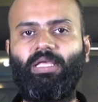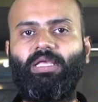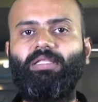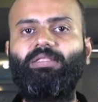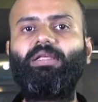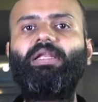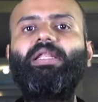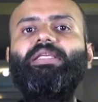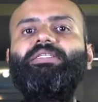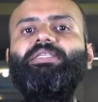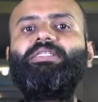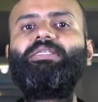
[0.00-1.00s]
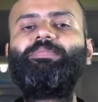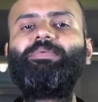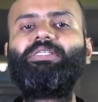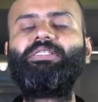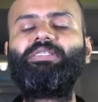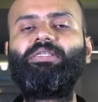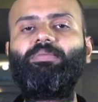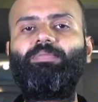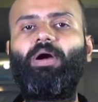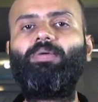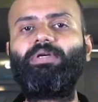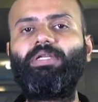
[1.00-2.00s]
The relationship is
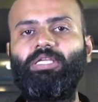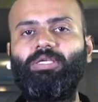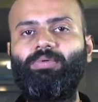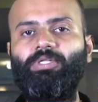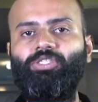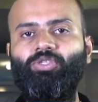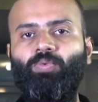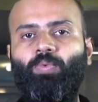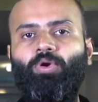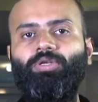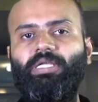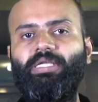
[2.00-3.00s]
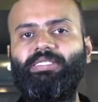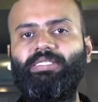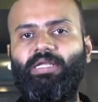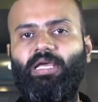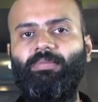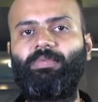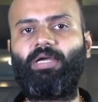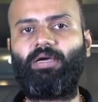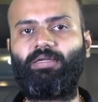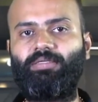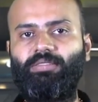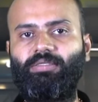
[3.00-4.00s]
power equals voltage times
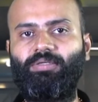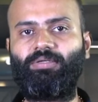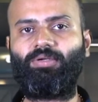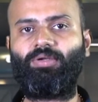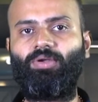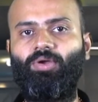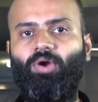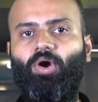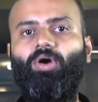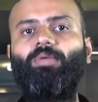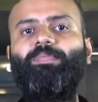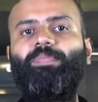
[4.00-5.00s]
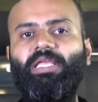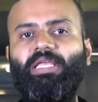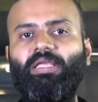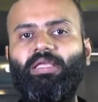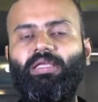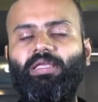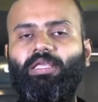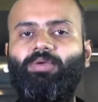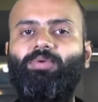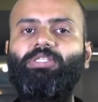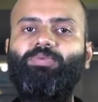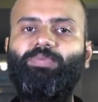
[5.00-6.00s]
current, or P
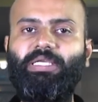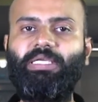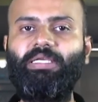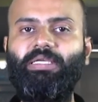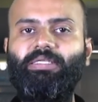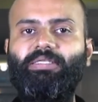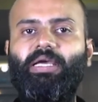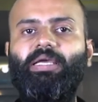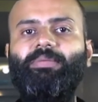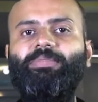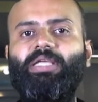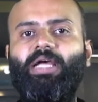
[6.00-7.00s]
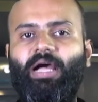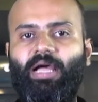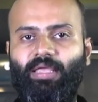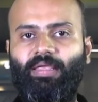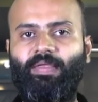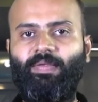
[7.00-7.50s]
equals V times I.